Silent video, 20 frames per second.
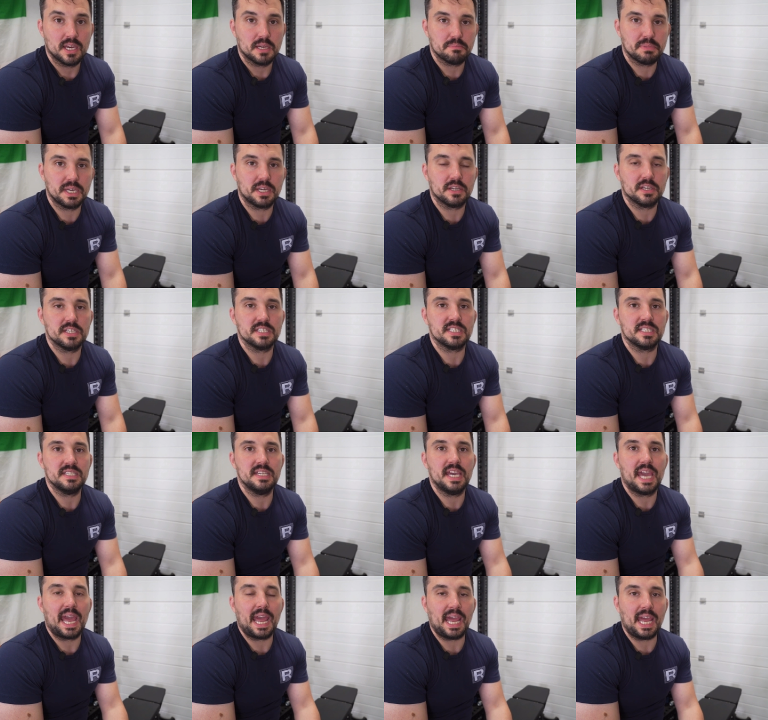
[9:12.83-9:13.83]
Because
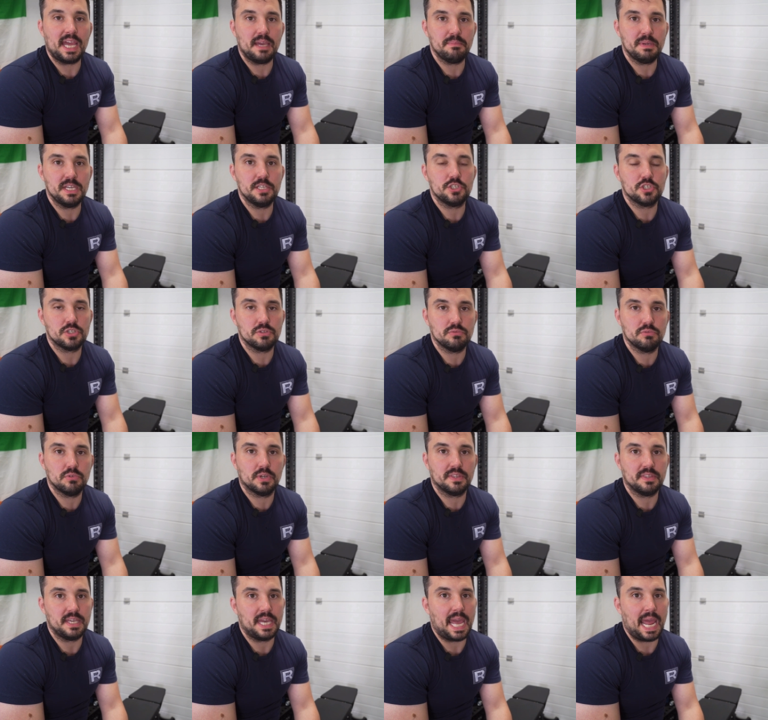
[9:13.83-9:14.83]
the
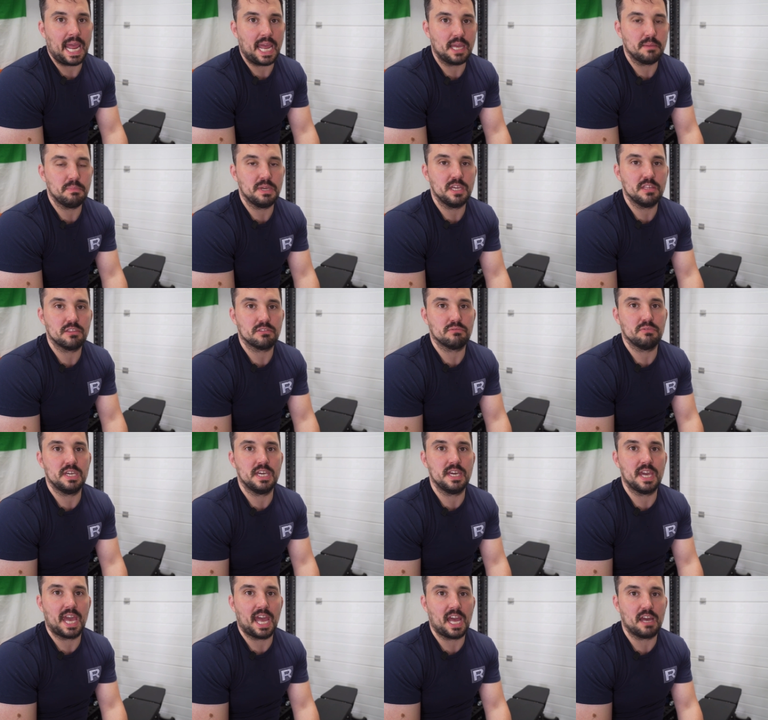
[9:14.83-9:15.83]
AB2 and the
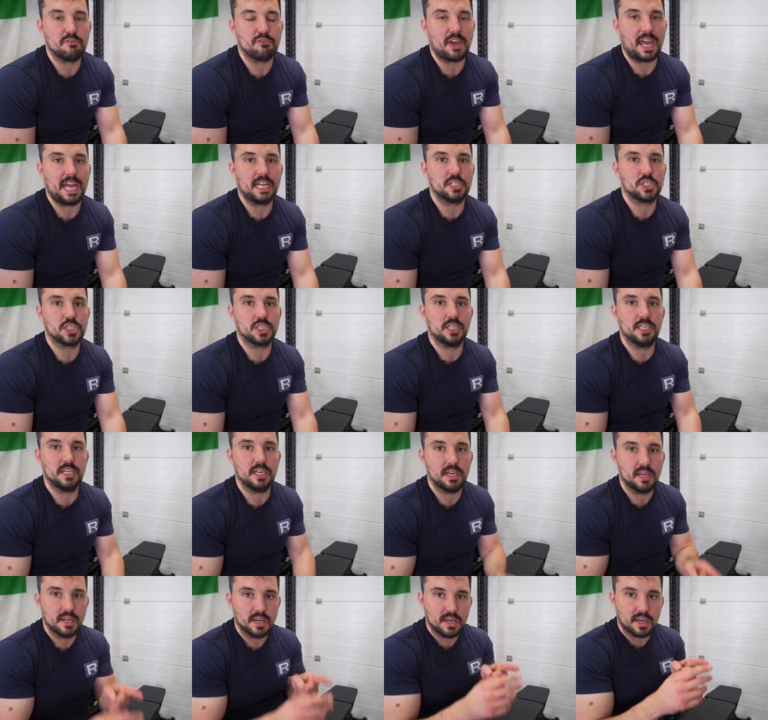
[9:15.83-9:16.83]
AB3 have
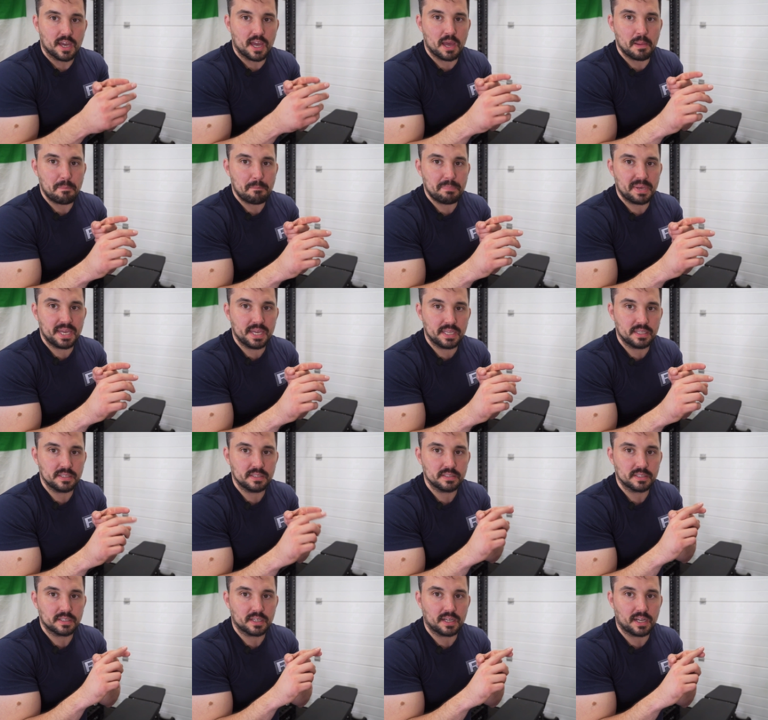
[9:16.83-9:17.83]
actually a
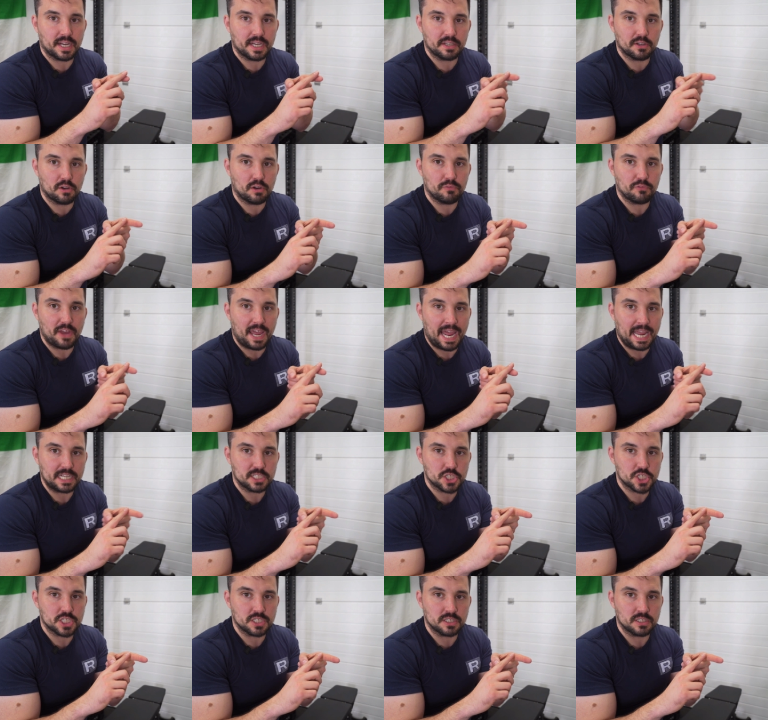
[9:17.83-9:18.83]
pin kind of
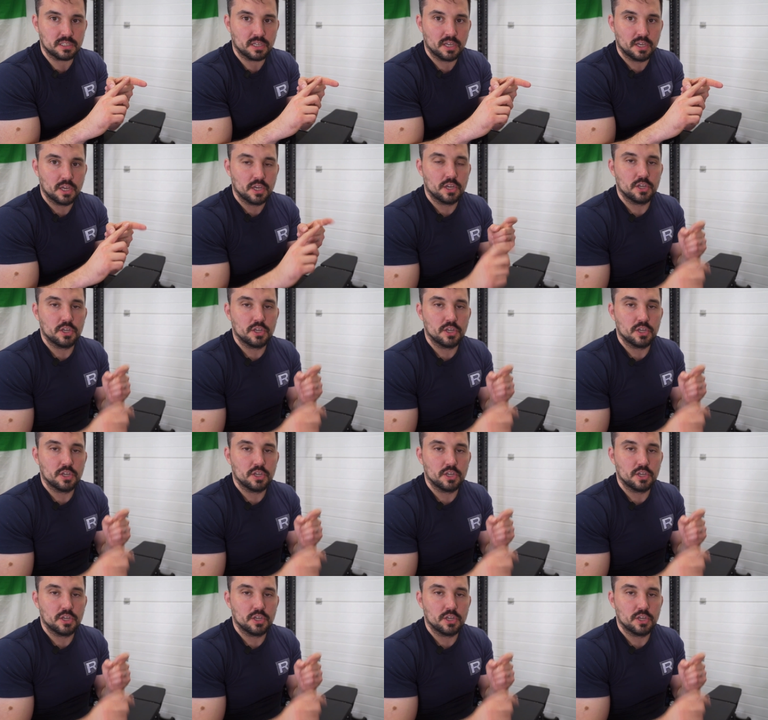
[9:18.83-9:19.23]
action